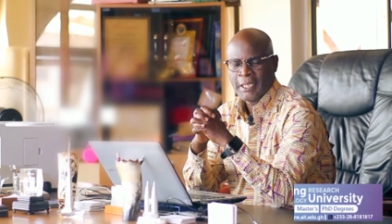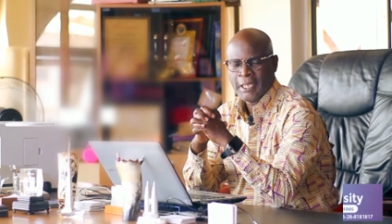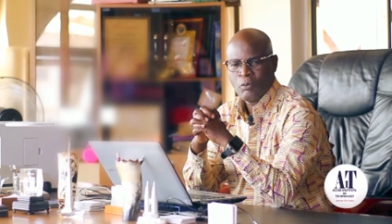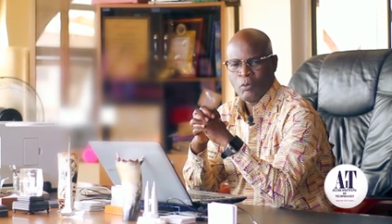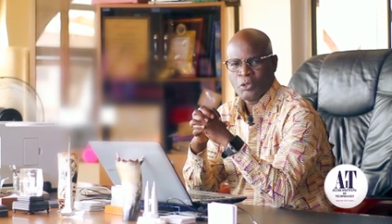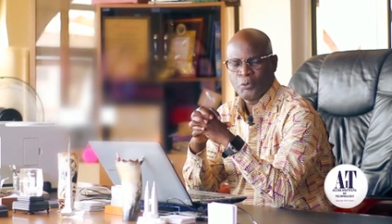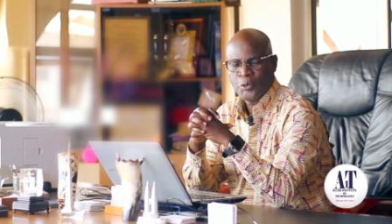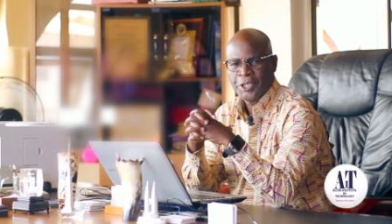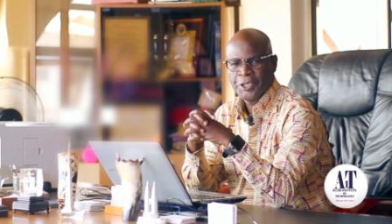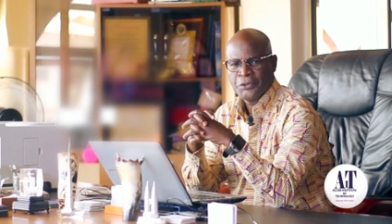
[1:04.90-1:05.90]
award
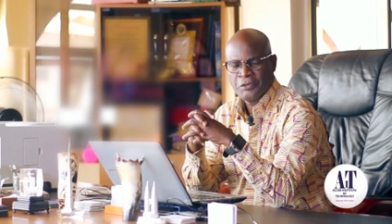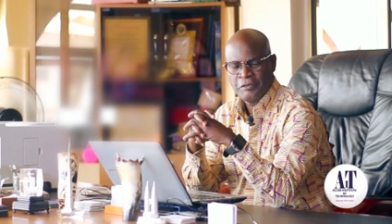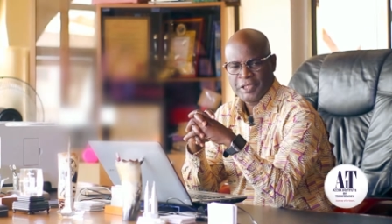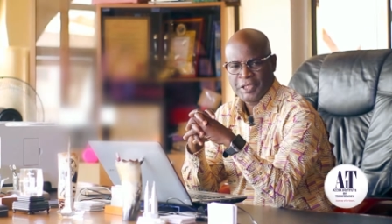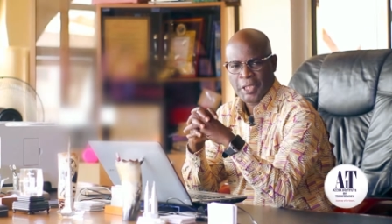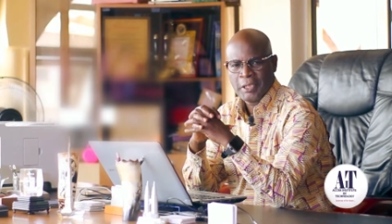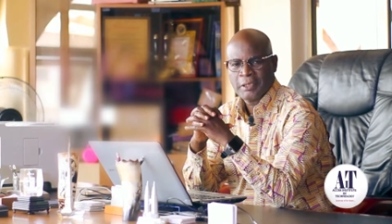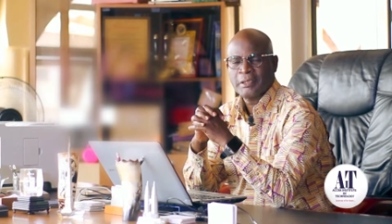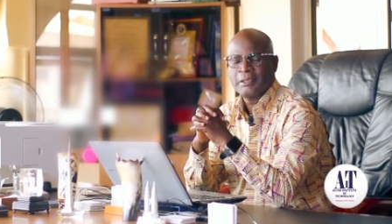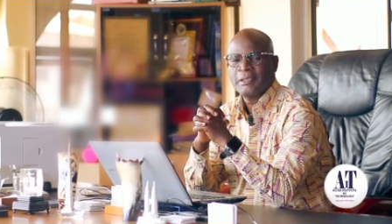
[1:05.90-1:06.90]
winning university
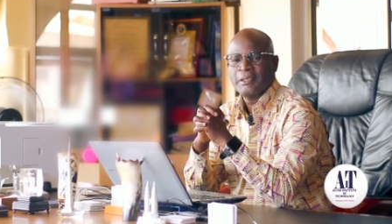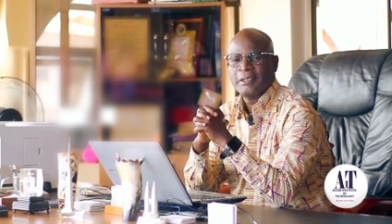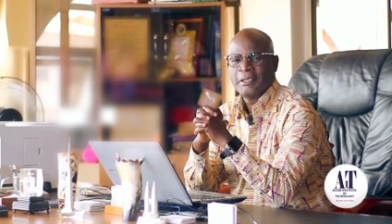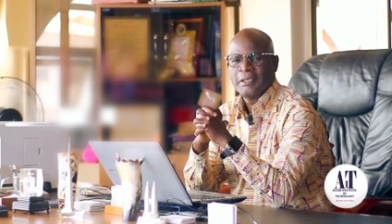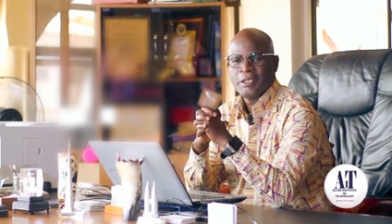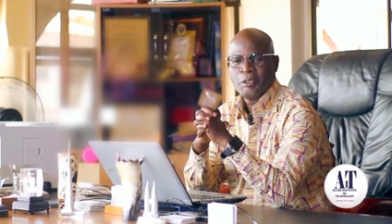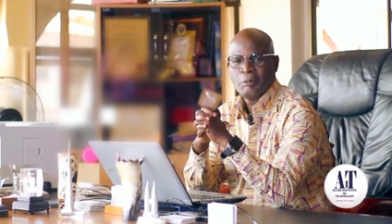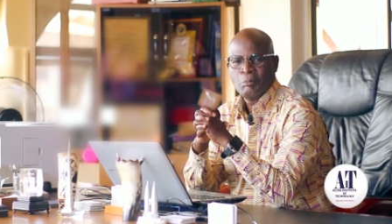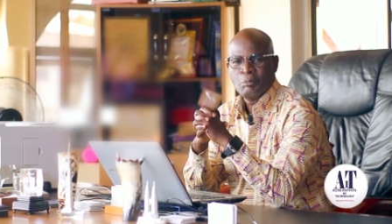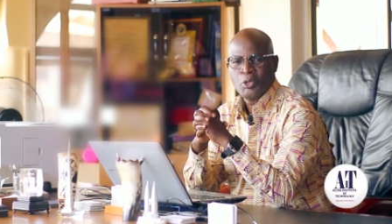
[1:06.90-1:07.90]

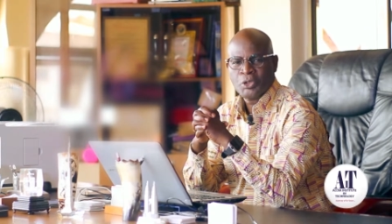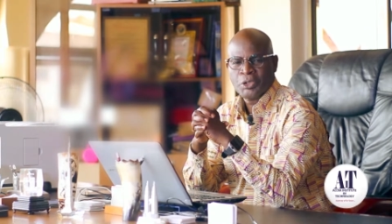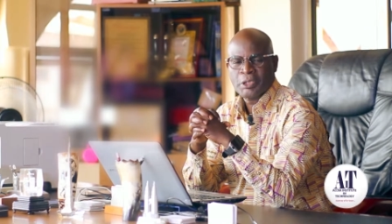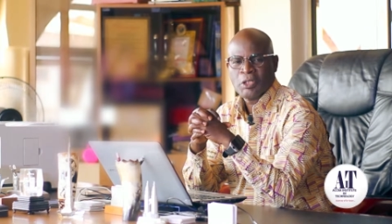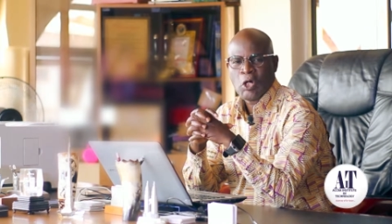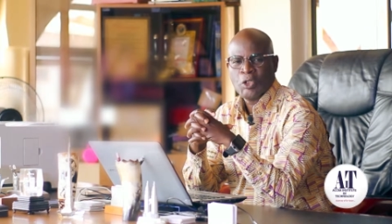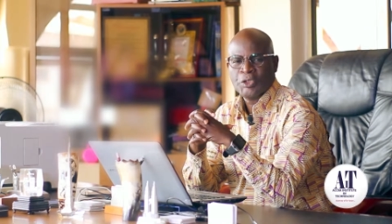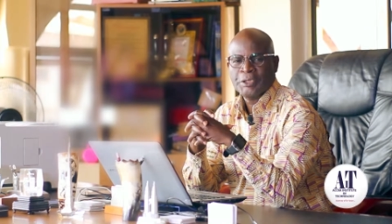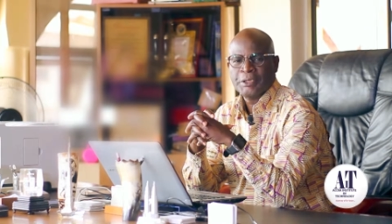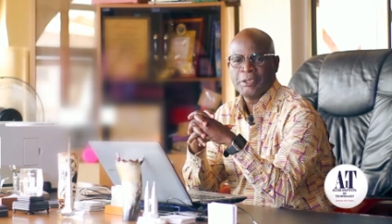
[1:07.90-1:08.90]
modeled
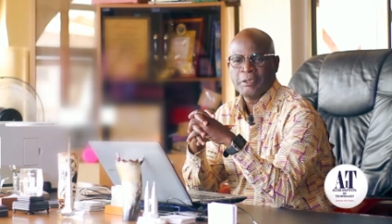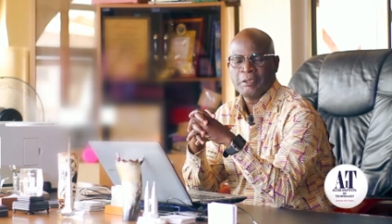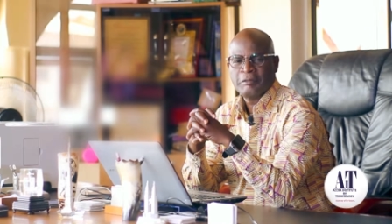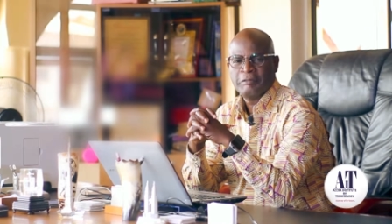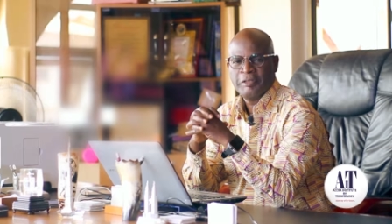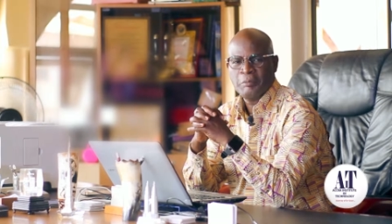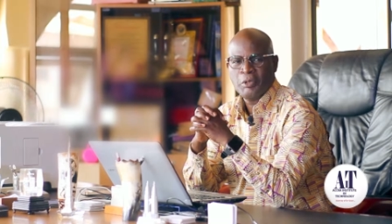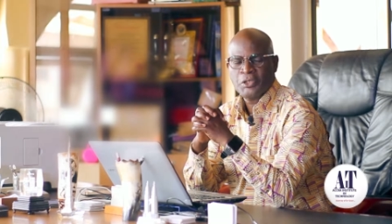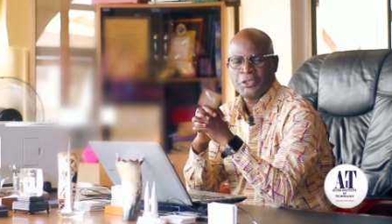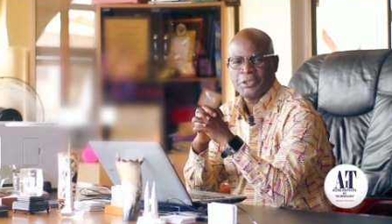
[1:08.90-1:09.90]
on
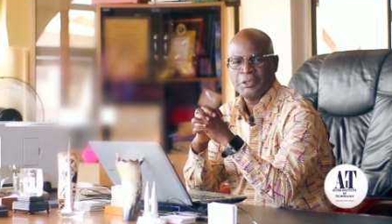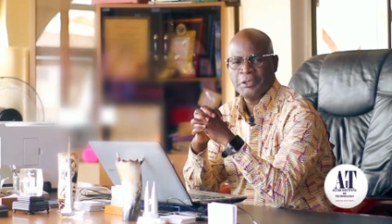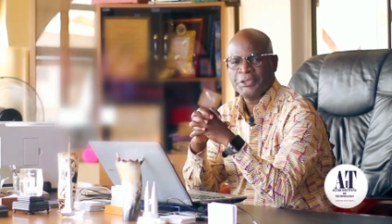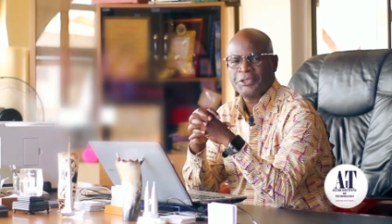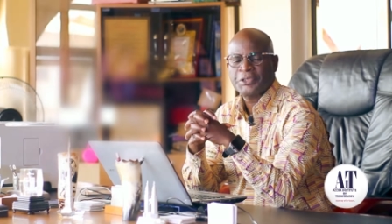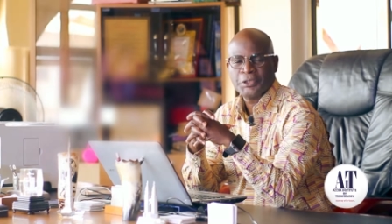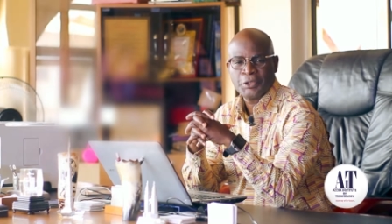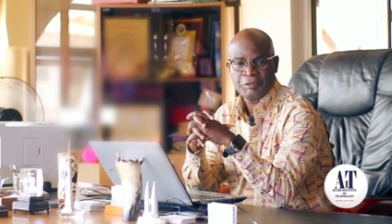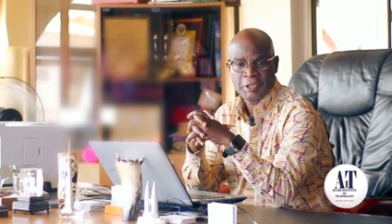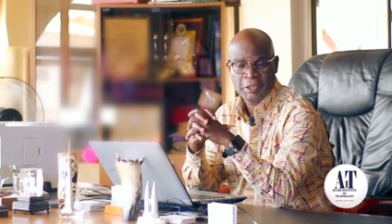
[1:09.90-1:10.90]
famous institute
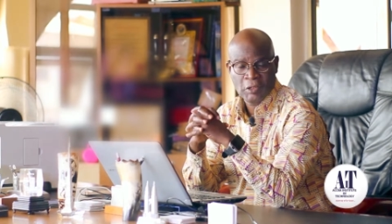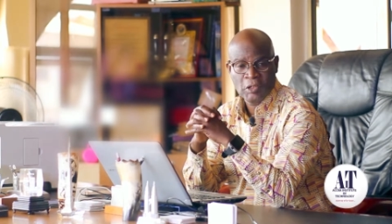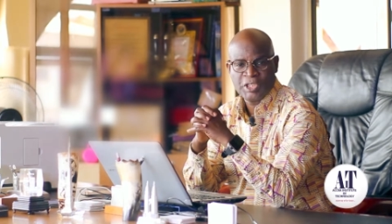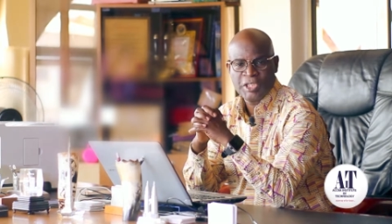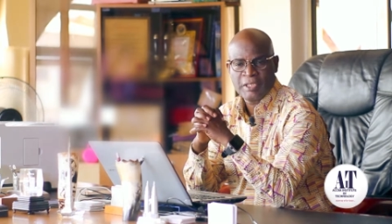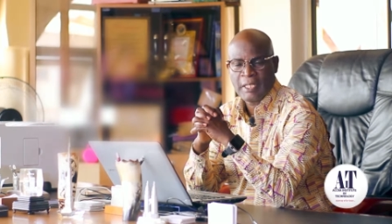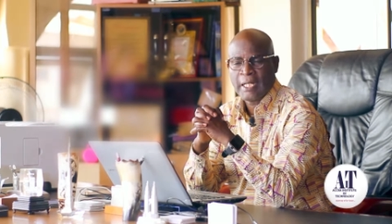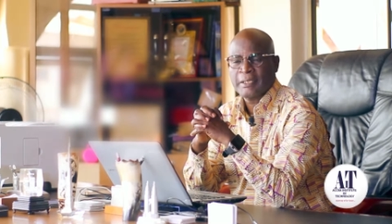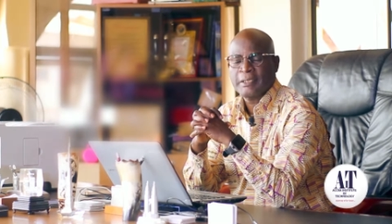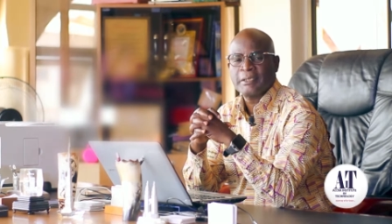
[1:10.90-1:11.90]
of technologies
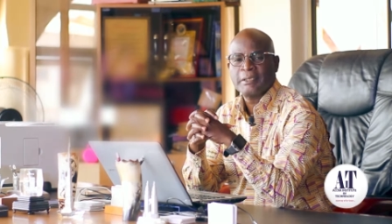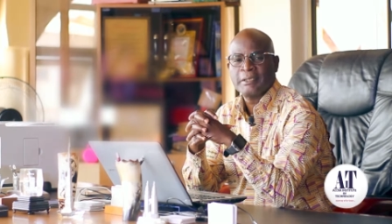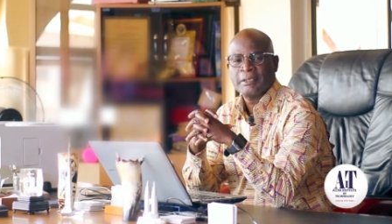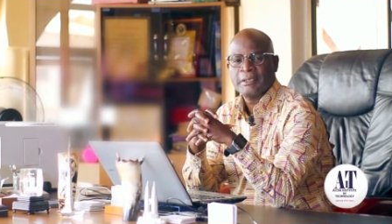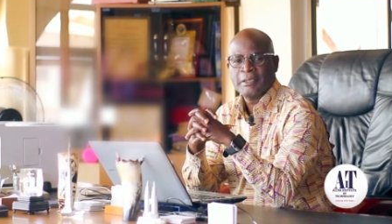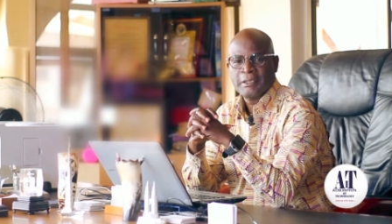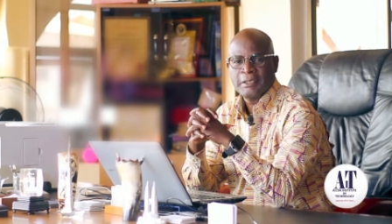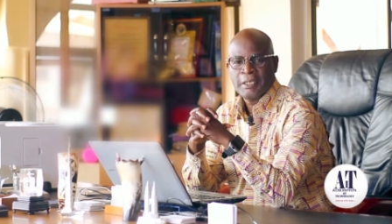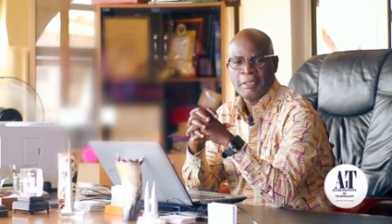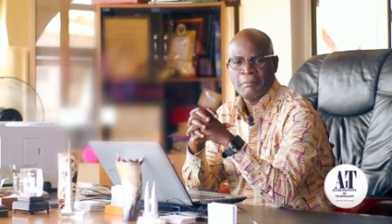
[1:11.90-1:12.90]
like the